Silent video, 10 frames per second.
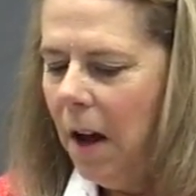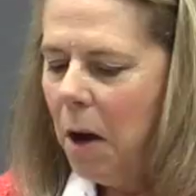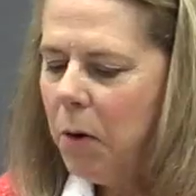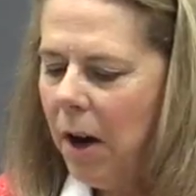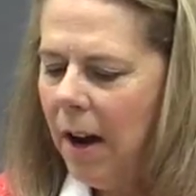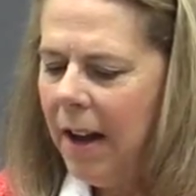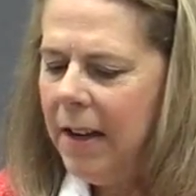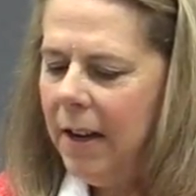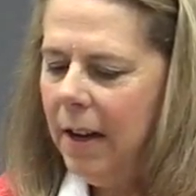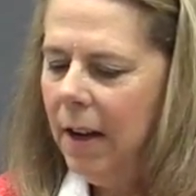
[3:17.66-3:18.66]
O
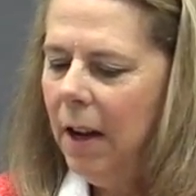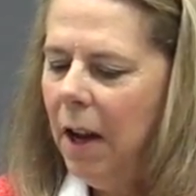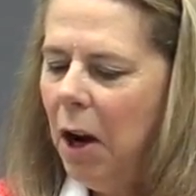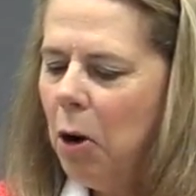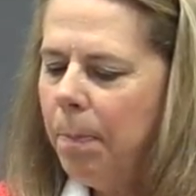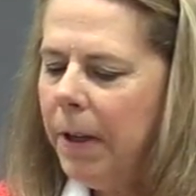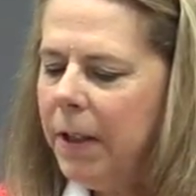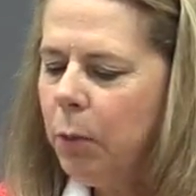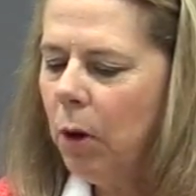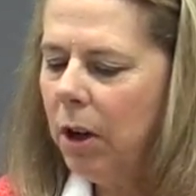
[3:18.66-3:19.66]
God, help
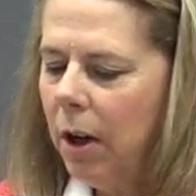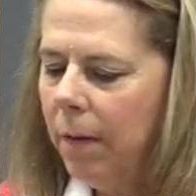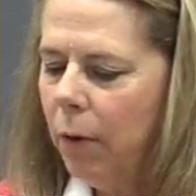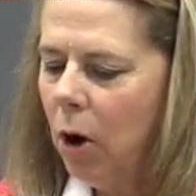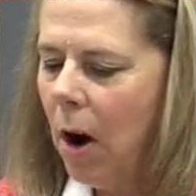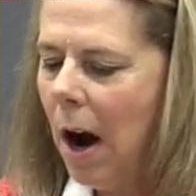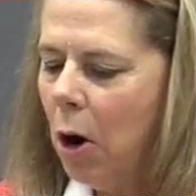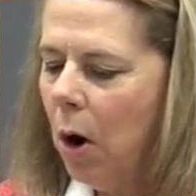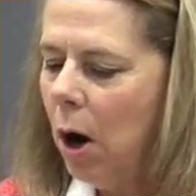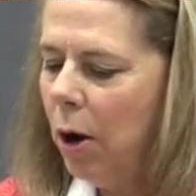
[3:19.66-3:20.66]
us recover
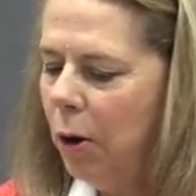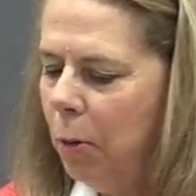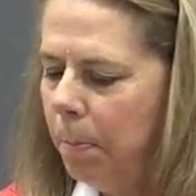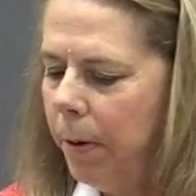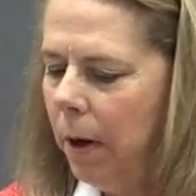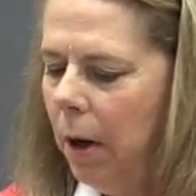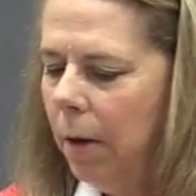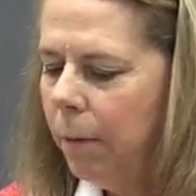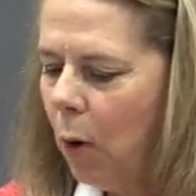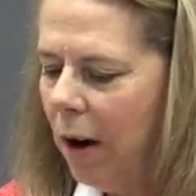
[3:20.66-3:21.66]
our hope
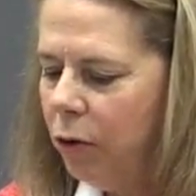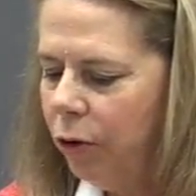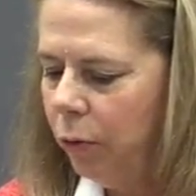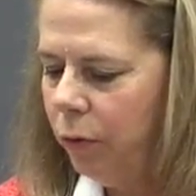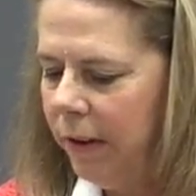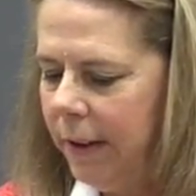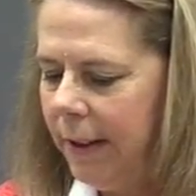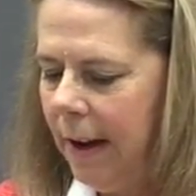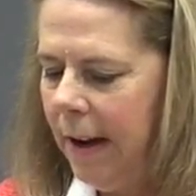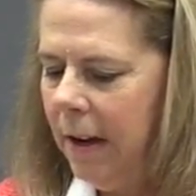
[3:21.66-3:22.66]
for our children's
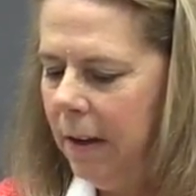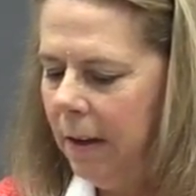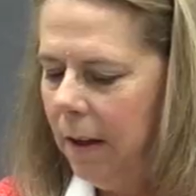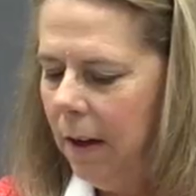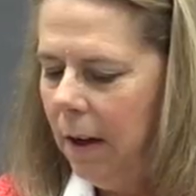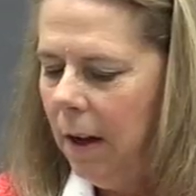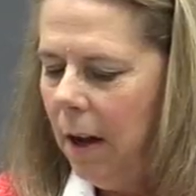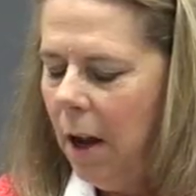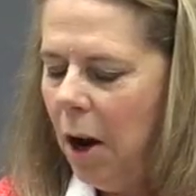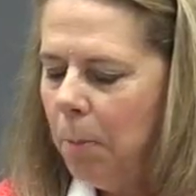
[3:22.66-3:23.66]
sake.
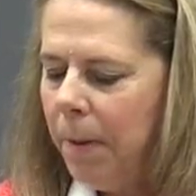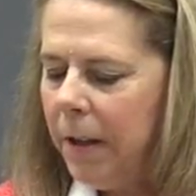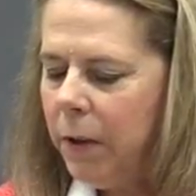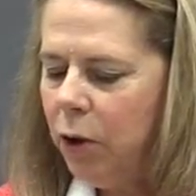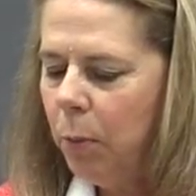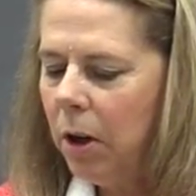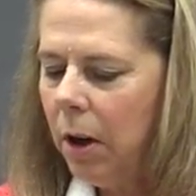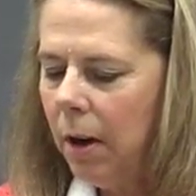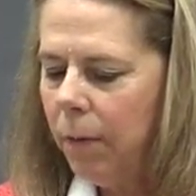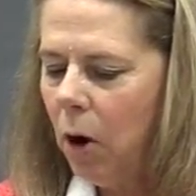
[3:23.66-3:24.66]
Help us to
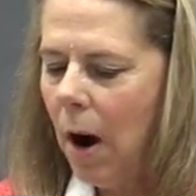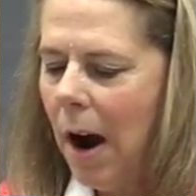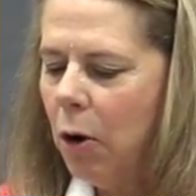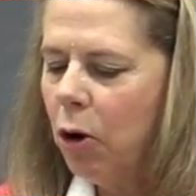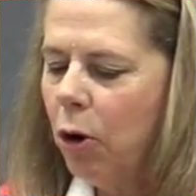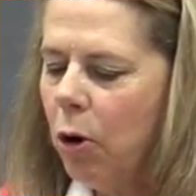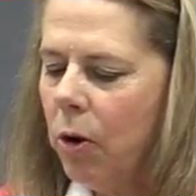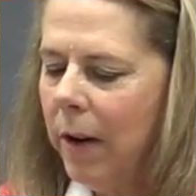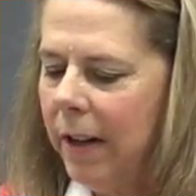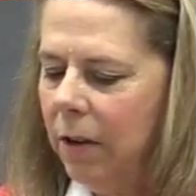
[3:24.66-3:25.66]
recover our
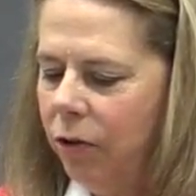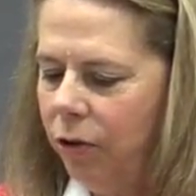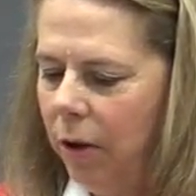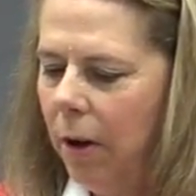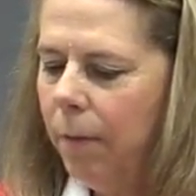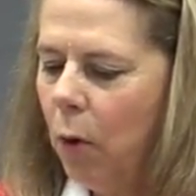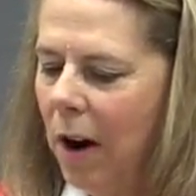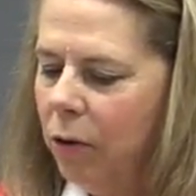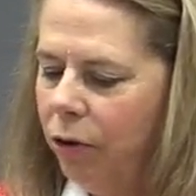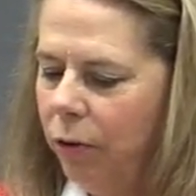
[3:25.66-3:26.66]
courage for
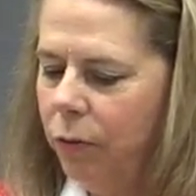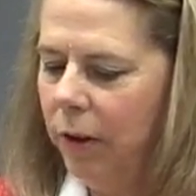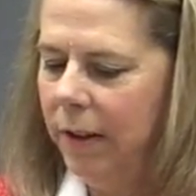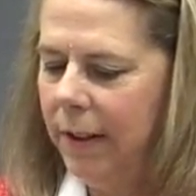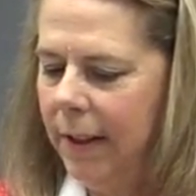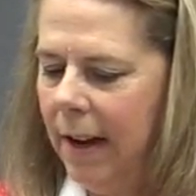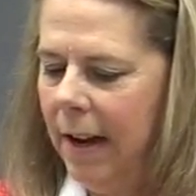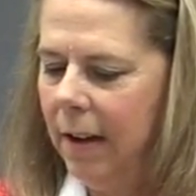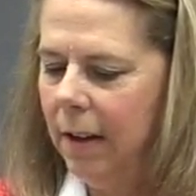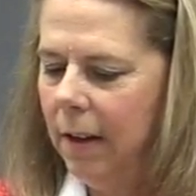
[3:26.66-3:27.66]
our children's
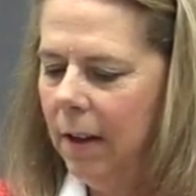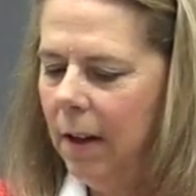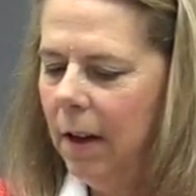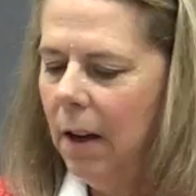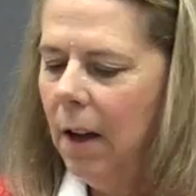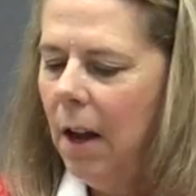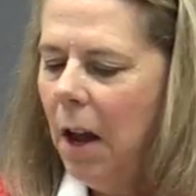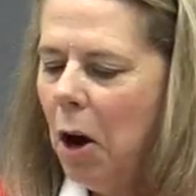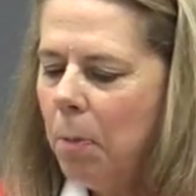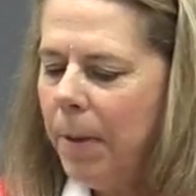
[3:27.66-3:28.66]
sake.
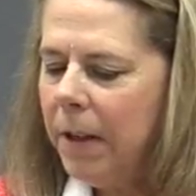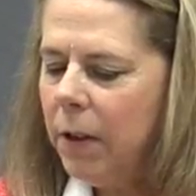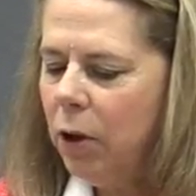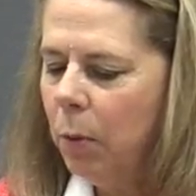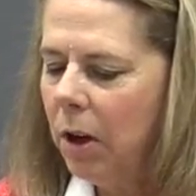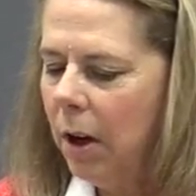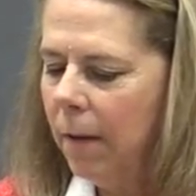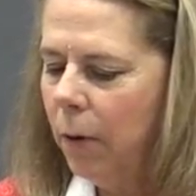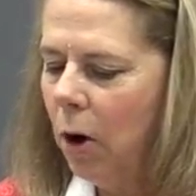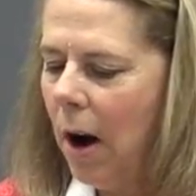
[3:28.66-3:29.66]
Help us to
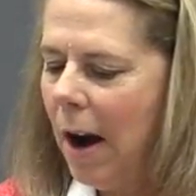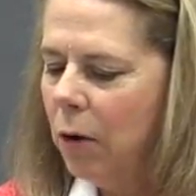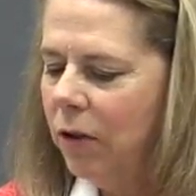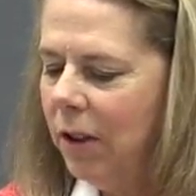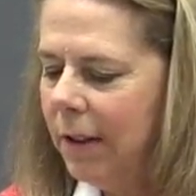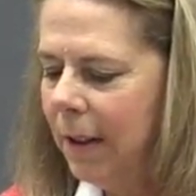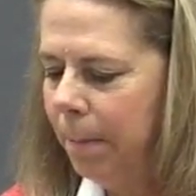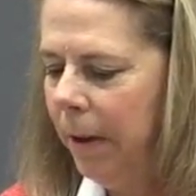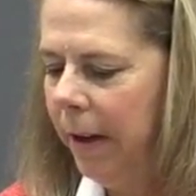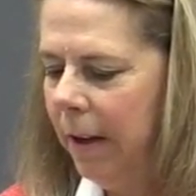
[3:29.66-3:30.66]
recover our
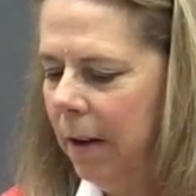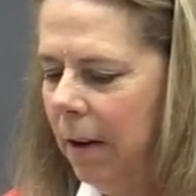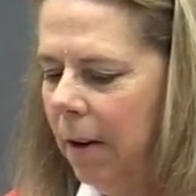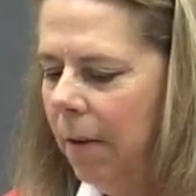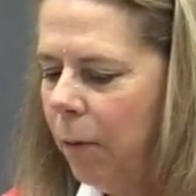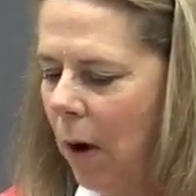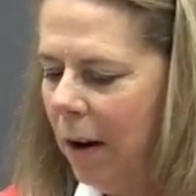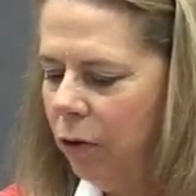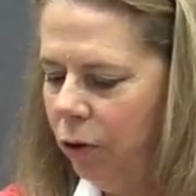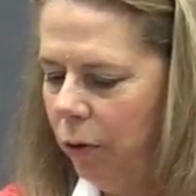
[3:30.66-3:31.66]
discipline for
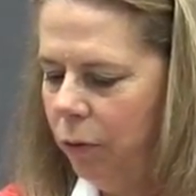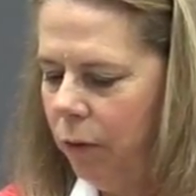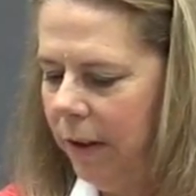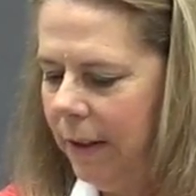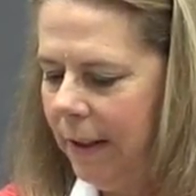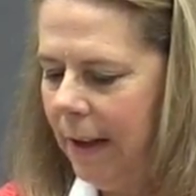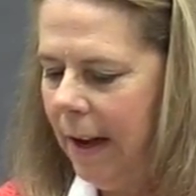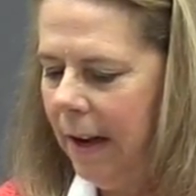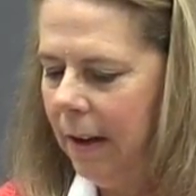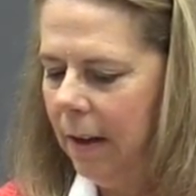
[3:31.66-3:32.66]
our children's
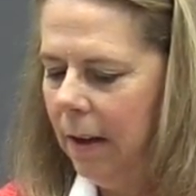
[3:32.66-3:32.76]
sake.